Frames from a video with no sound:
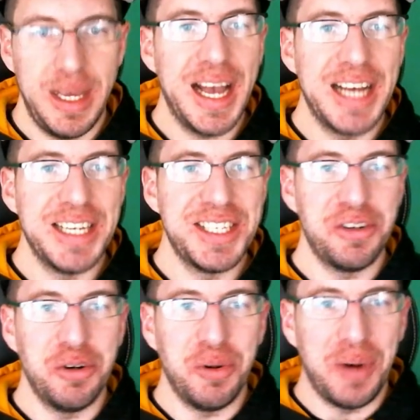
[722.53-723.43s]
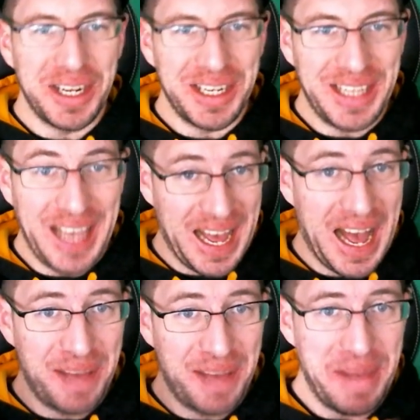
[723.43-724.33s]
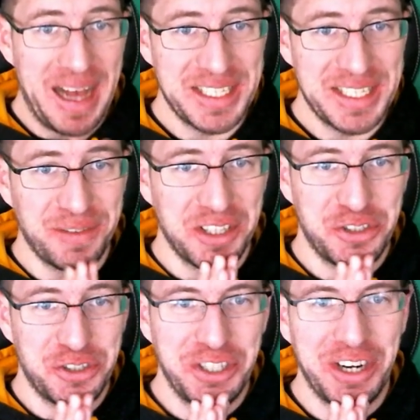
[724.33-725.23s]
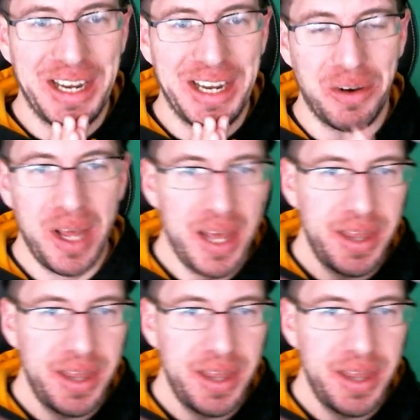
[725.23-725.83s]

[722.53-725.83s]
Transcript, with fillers: Hey guys, so uh, yeah, I'm massive on the screen right now.